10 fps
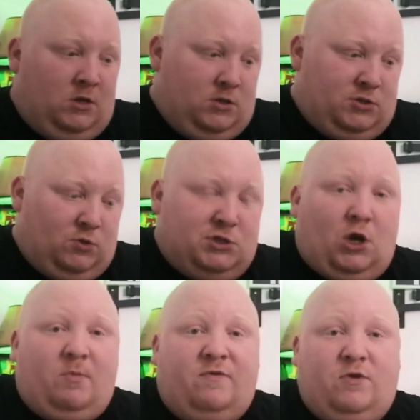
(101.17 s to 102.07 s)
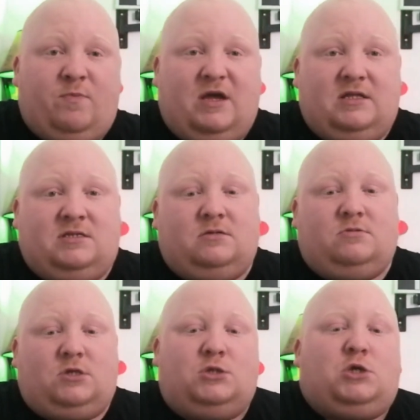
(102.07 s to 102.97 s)
So she got me a few bits.
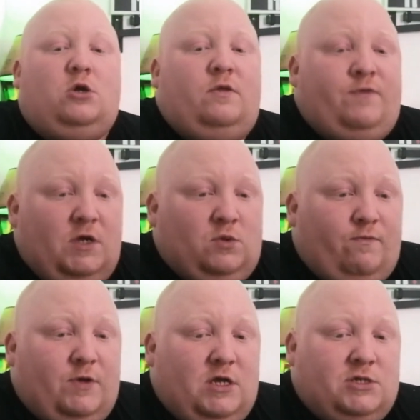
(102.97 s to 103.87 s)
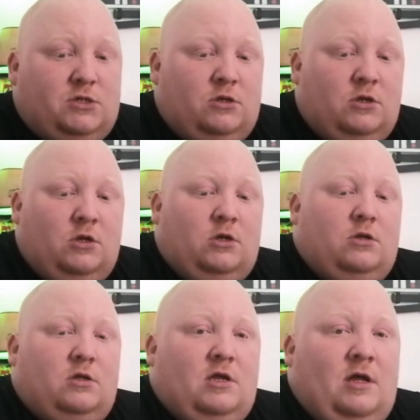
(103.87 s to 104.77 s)
So I'll show you the first one first.
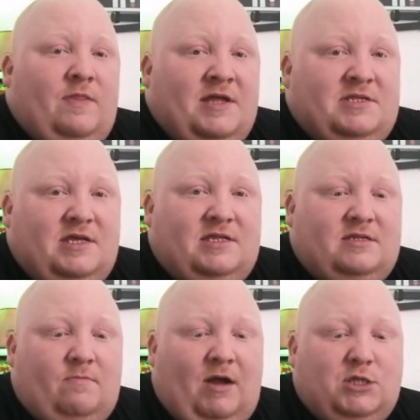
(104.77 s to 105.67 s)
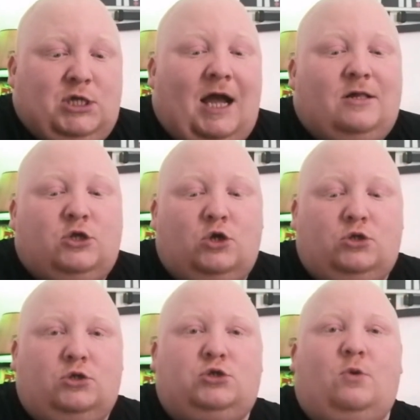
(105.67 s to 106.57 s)
And this is my
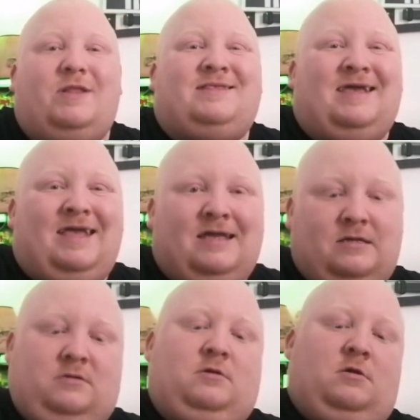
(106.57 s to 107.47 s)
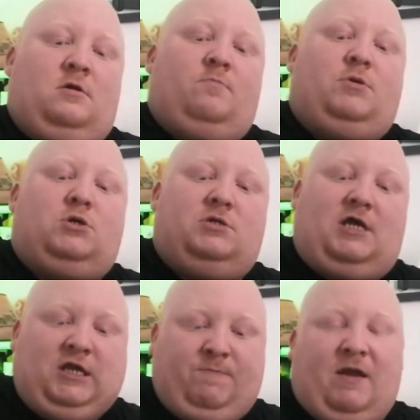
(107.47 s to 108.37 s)
childhood to a T, because
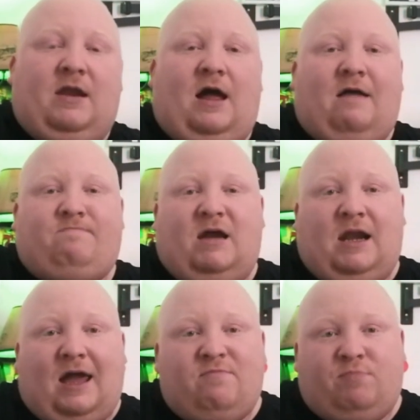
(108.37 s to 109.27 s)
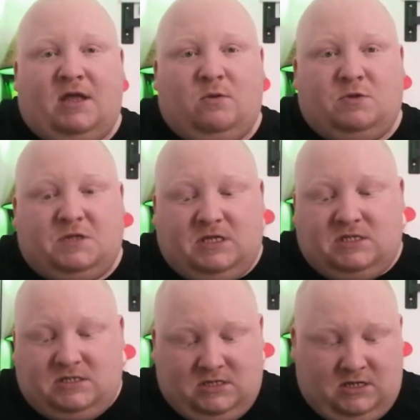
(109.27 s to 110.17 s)
I spent half my life playing with
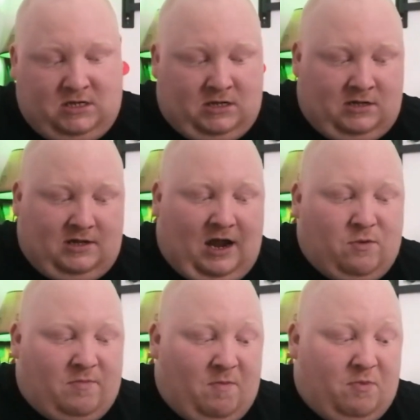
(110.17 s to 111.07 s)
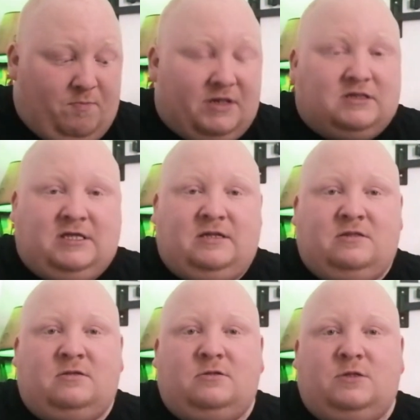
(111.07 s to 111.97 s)
these. I remember
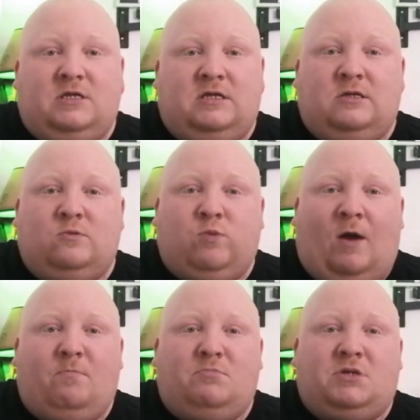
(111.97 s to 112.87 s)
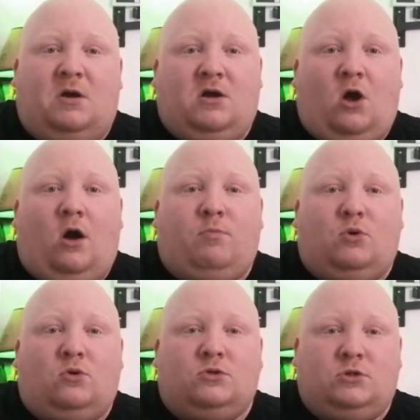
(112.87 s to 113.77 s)
building the ramps out of
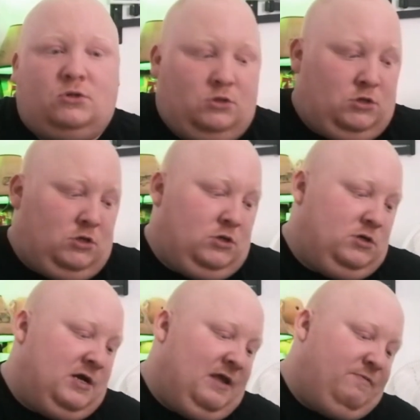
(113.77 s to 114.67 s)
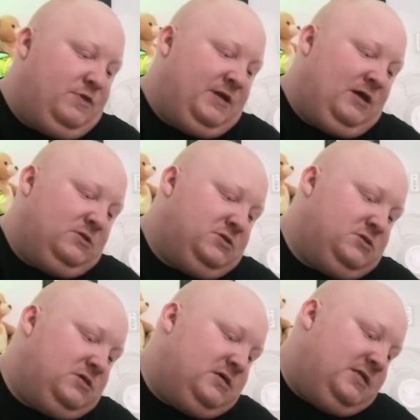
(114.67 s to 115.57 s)
cardboard and everything else
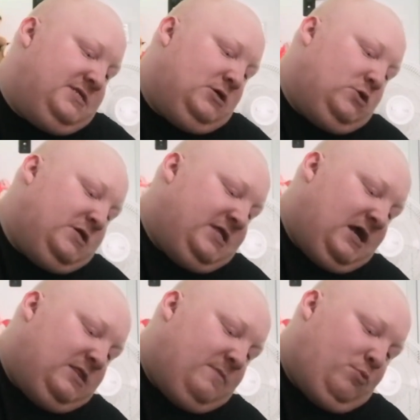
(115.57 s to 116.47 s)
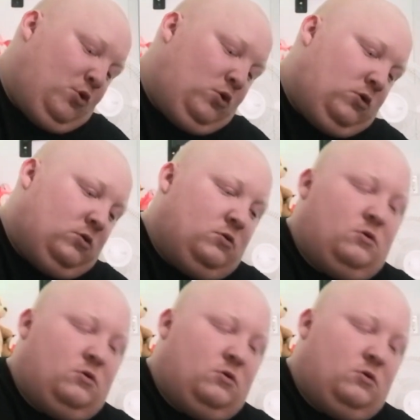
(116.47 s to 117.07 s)
until the day they brought